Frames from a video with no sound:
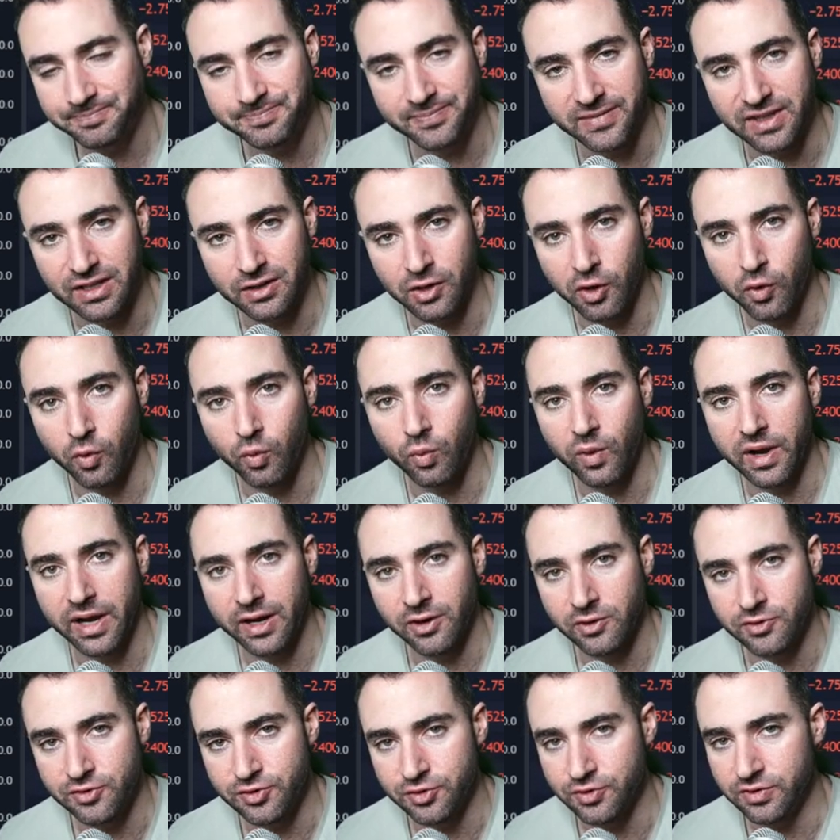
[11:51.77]
You know,
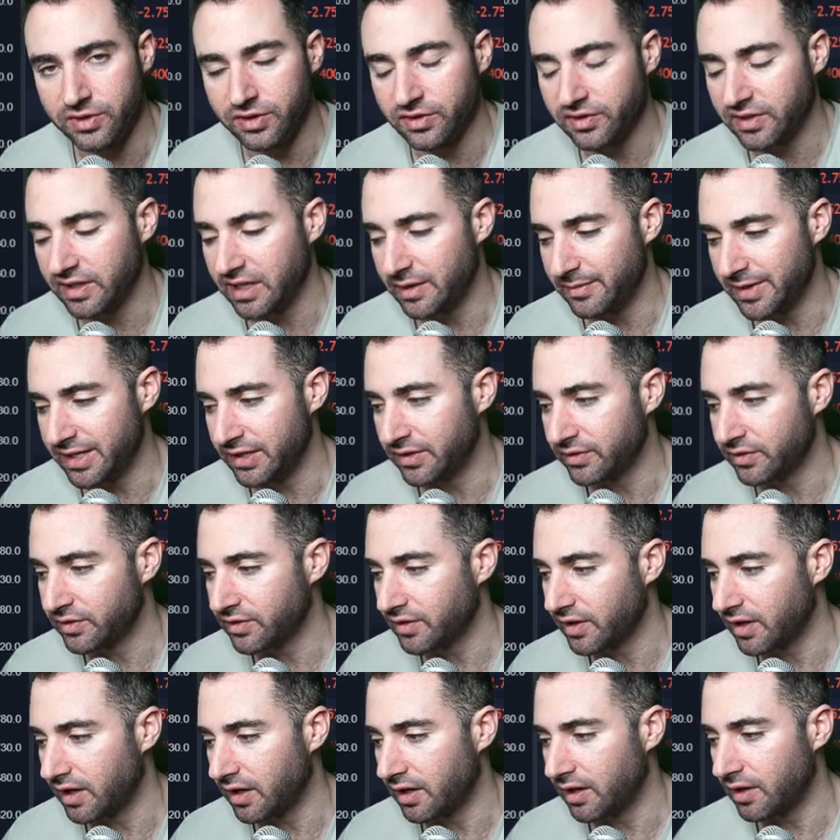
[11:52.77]
where do the
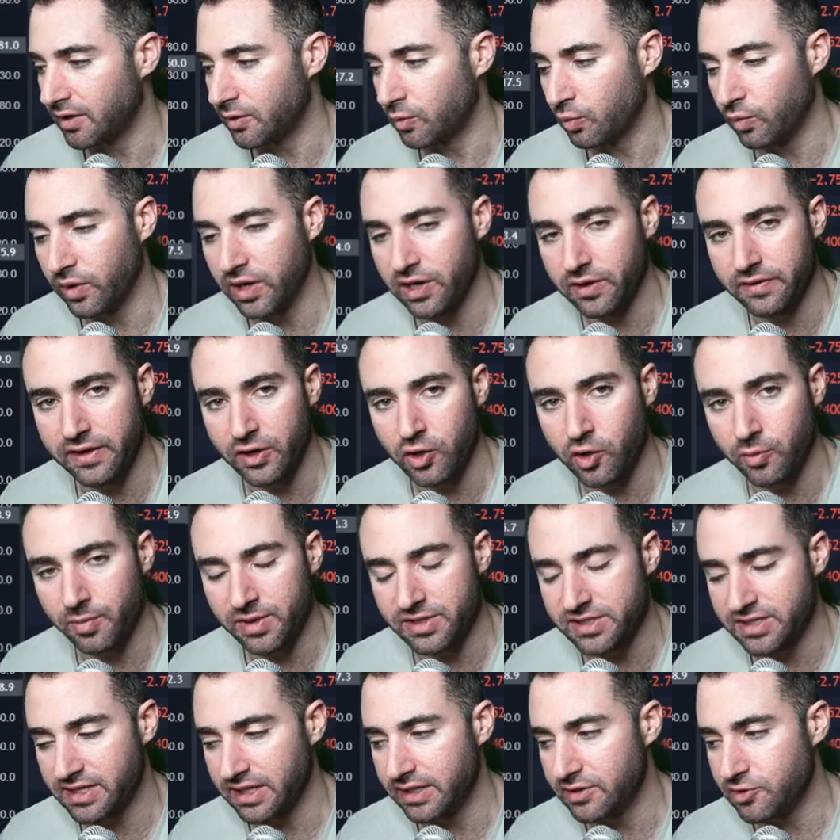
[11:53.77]
CMEs, where do they
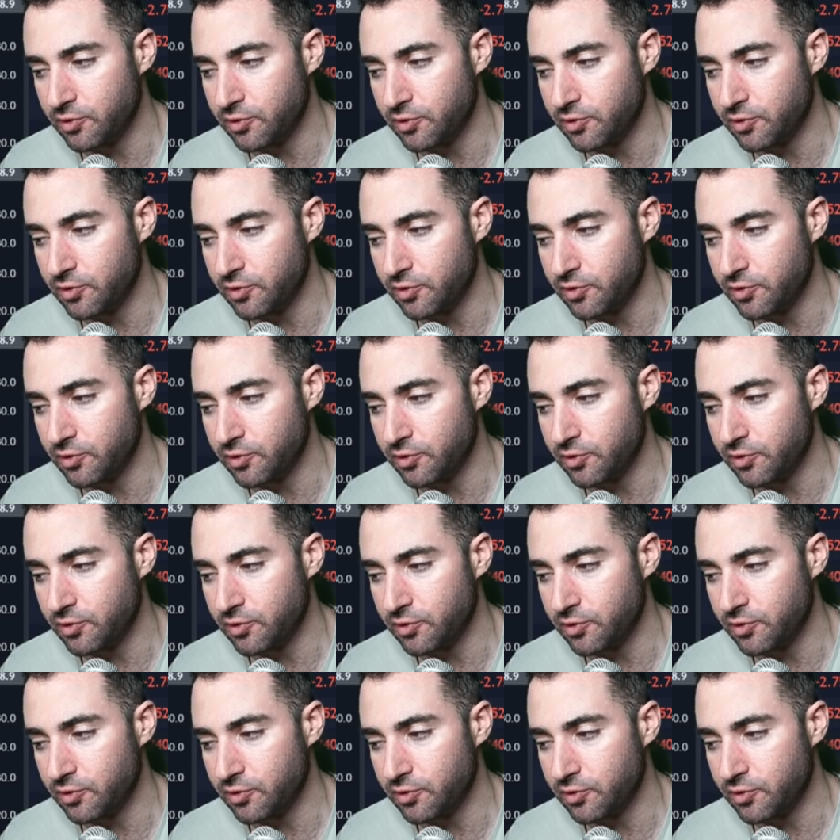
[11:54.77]
open today?